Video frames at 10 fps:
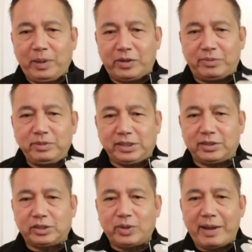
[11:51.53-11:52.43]

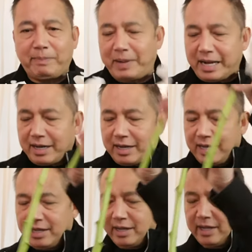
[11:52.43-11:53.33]
blooms. So I pluck
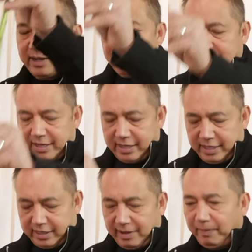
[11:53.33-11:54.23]

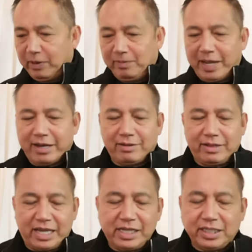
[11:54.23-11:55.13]
the bloom
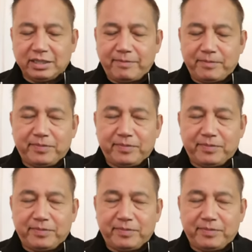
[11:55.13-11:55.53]
like this,